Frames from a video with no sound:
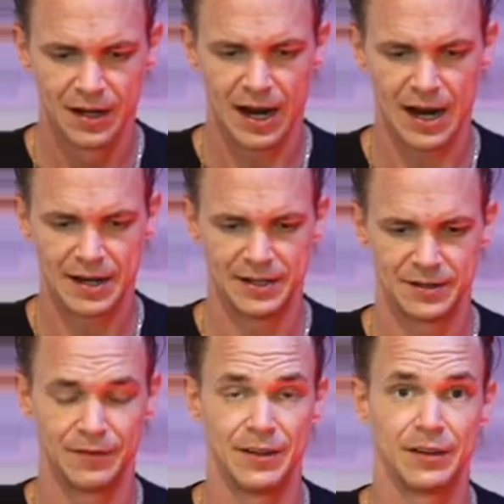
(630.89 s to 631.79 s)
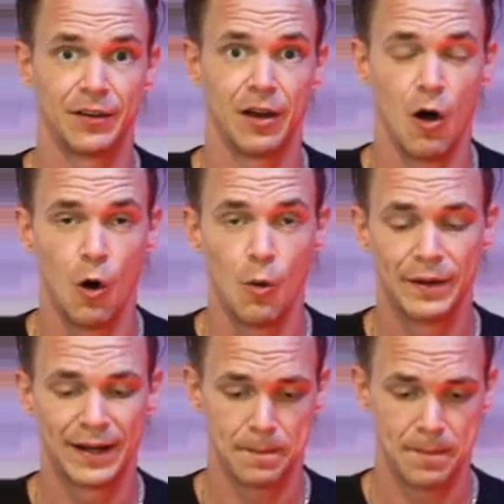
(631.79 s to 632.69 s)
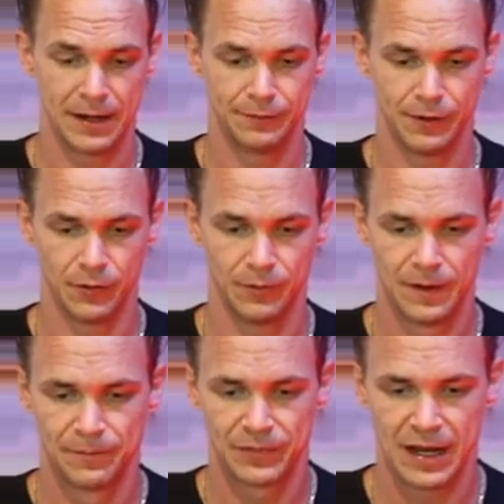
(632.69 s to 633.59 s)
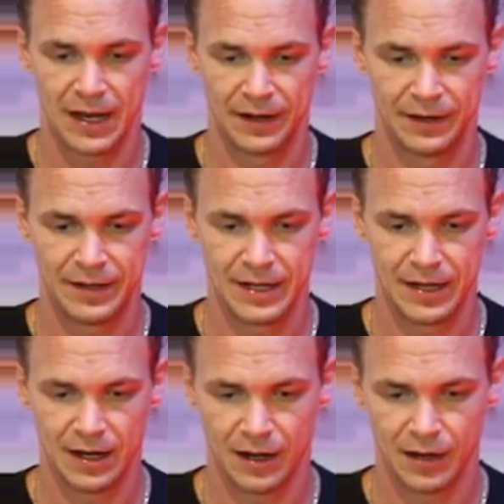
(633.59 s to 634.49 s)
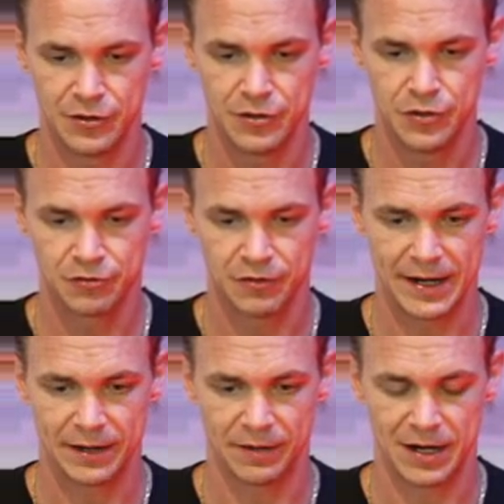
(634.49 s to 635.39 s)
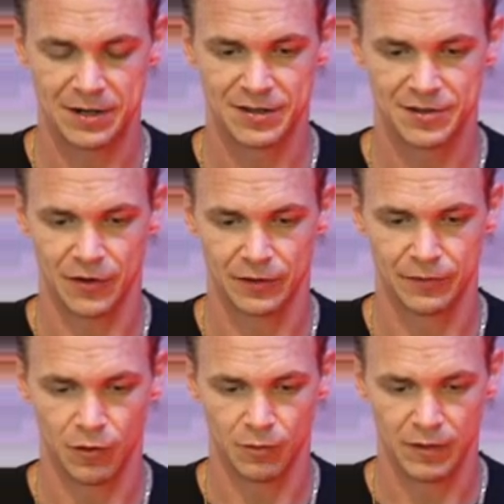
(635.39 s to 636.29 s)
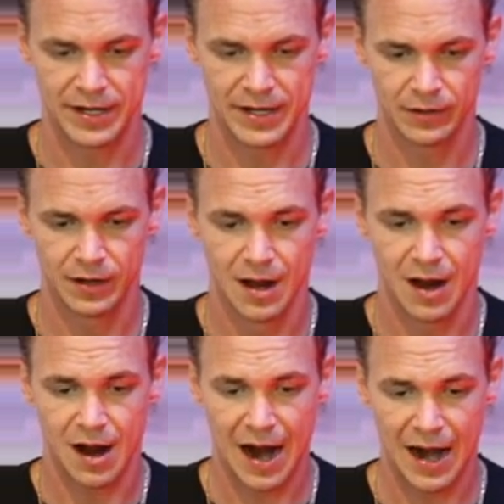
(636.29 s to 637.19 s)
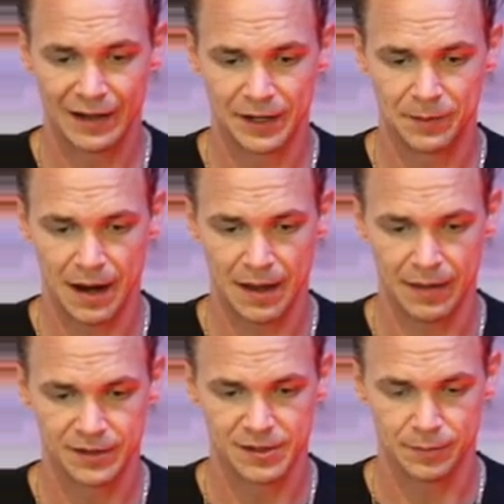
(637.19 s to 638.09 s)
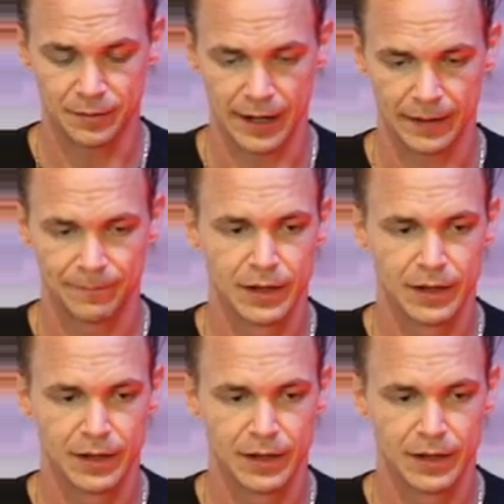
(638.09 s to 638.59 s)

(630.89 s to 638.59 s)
ideas of this opening megaphone and the new trading range that's starting to form right here, highlighted by this spring.